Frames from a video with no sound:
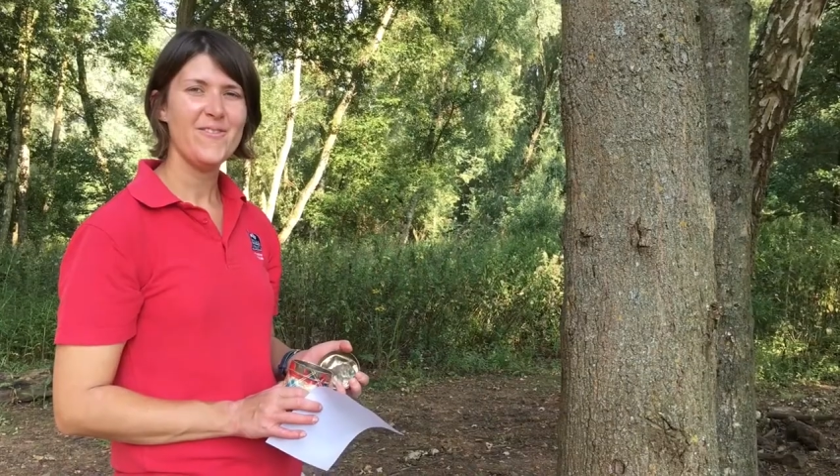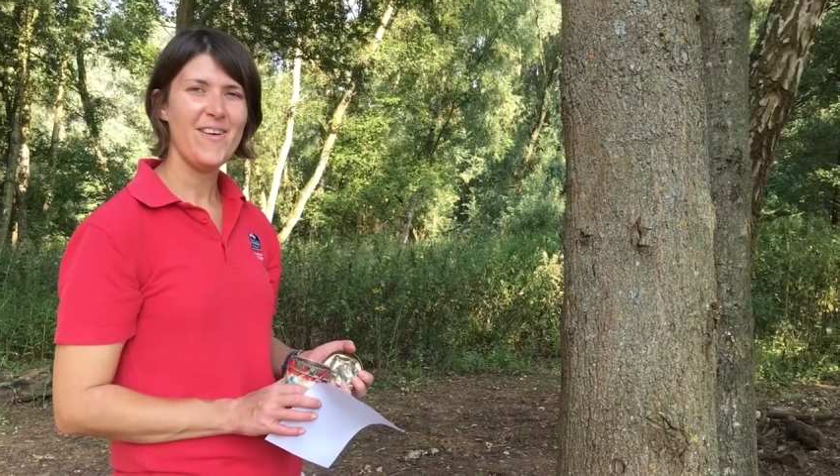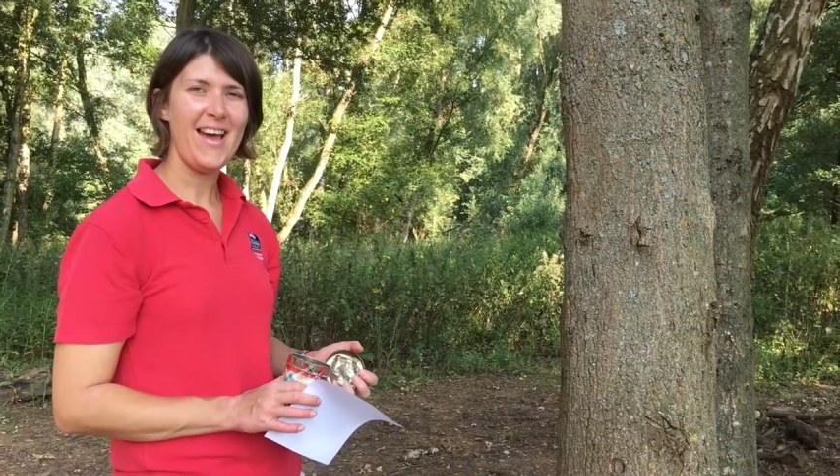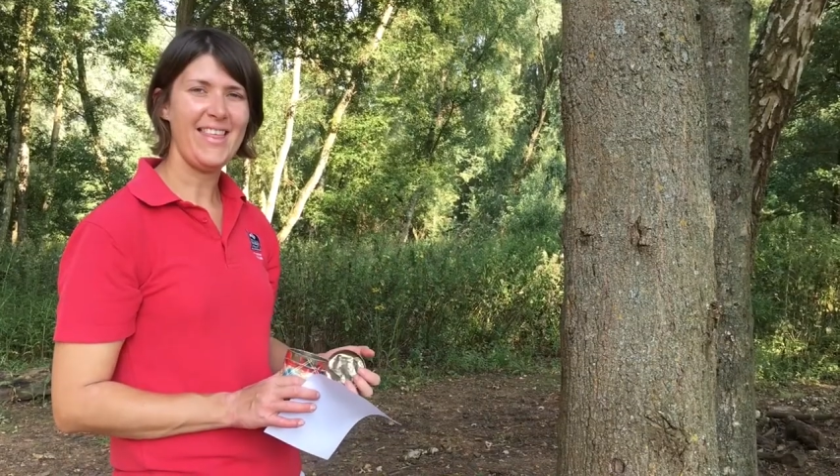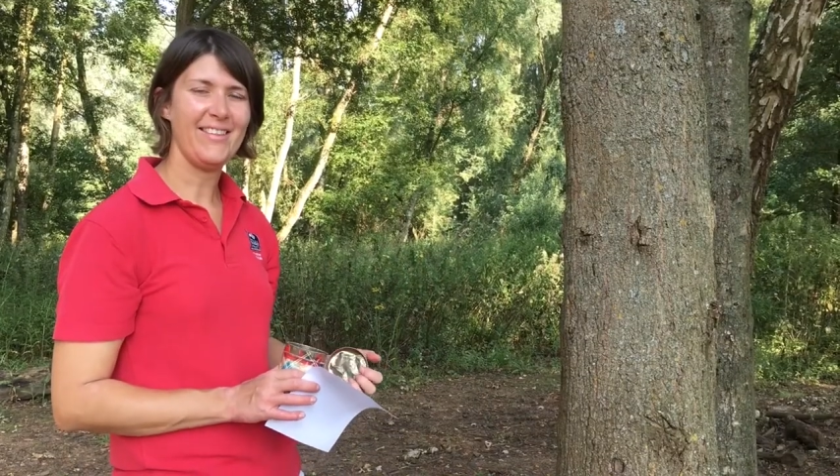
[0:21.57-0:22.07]

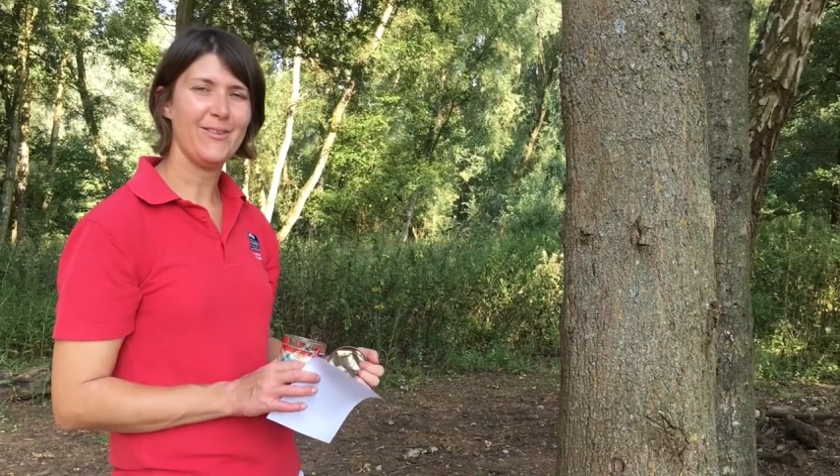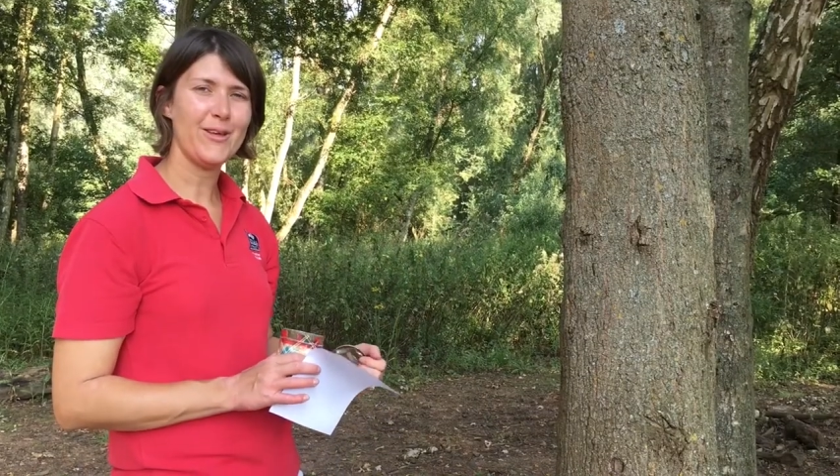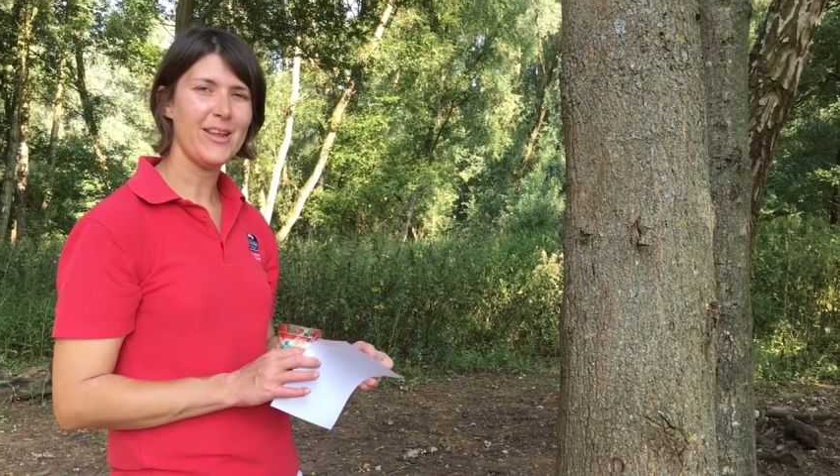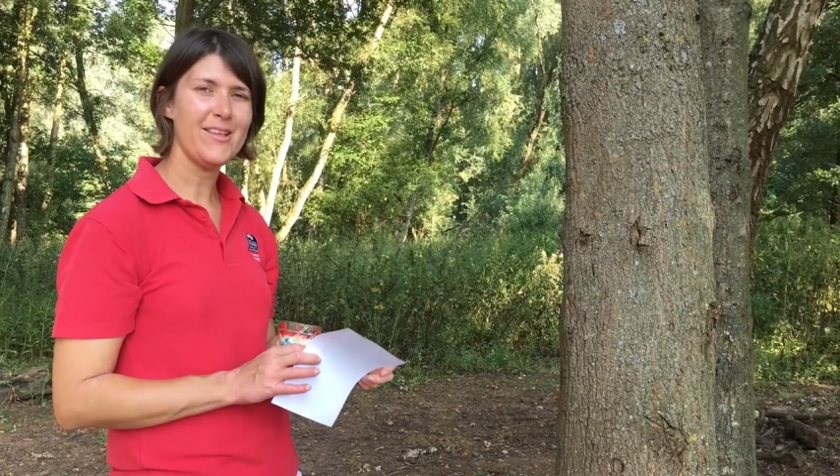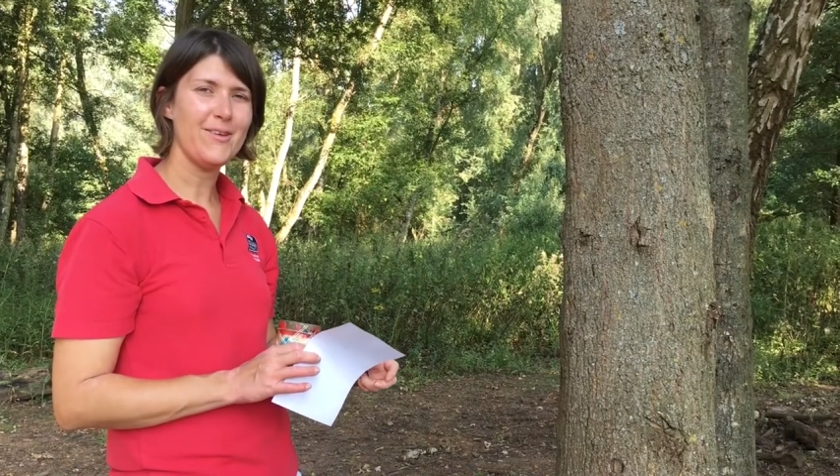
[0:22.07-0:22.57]
Right then, so we're
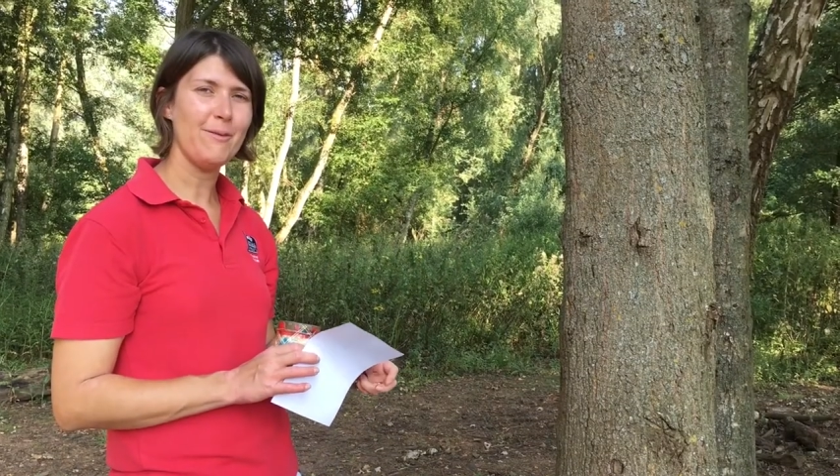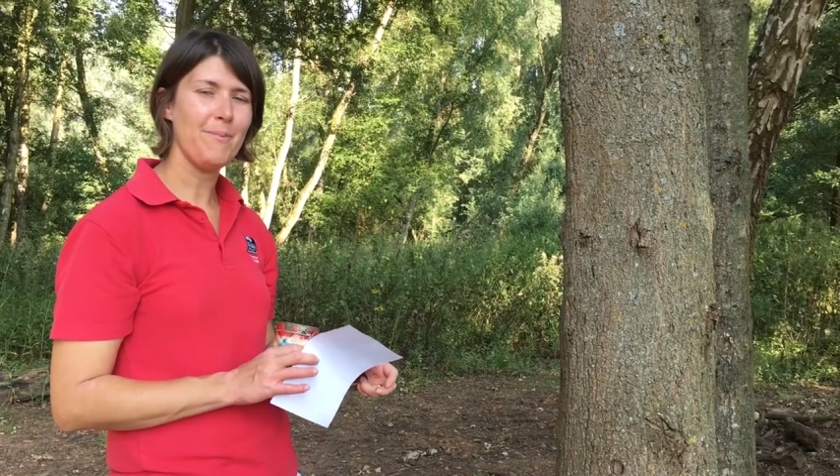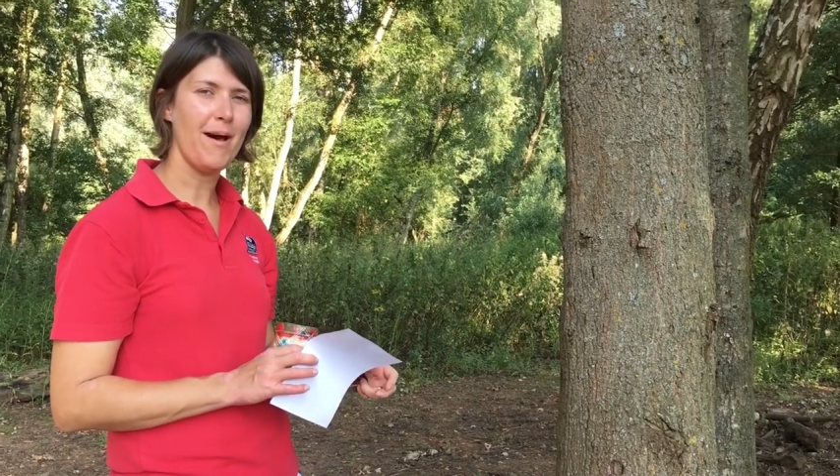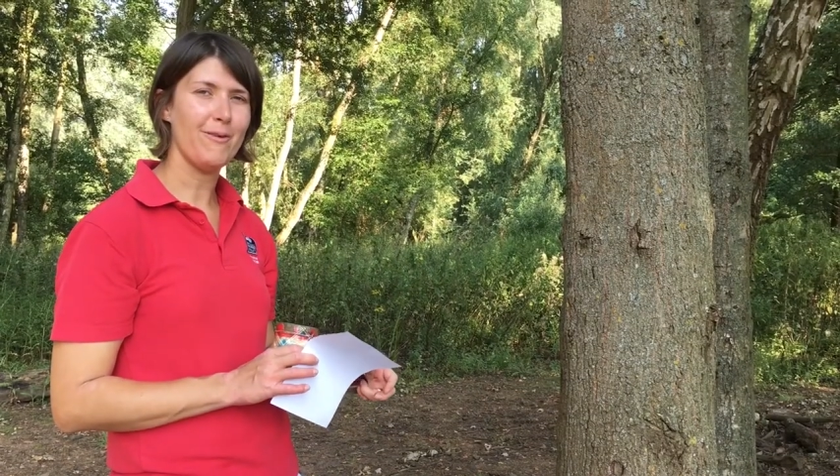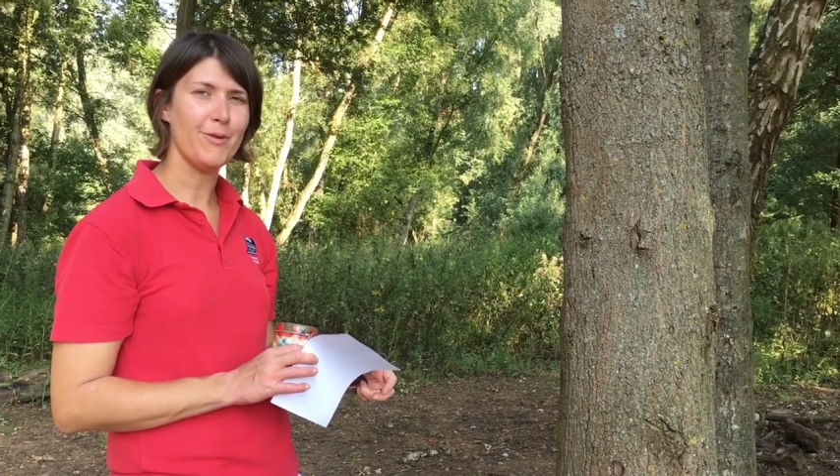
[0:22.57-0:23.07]
going to do a
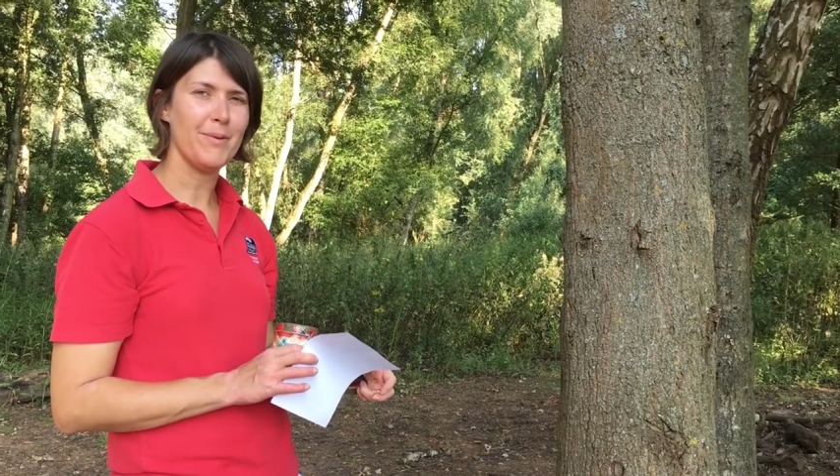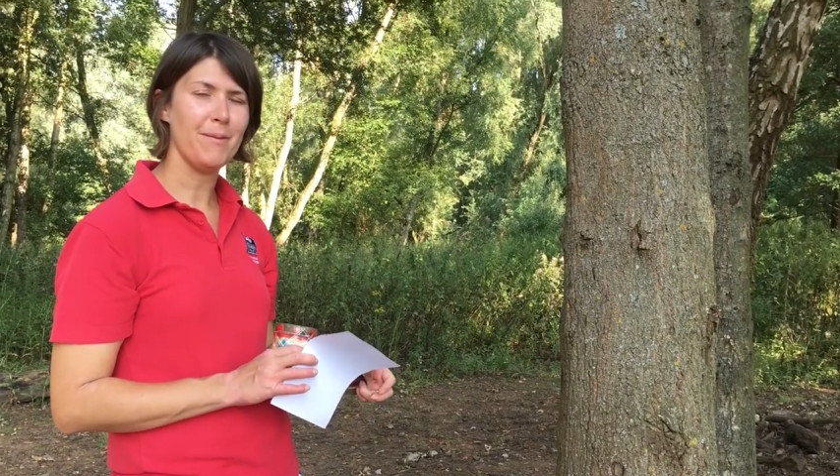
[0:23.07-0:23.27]
bark rubbing.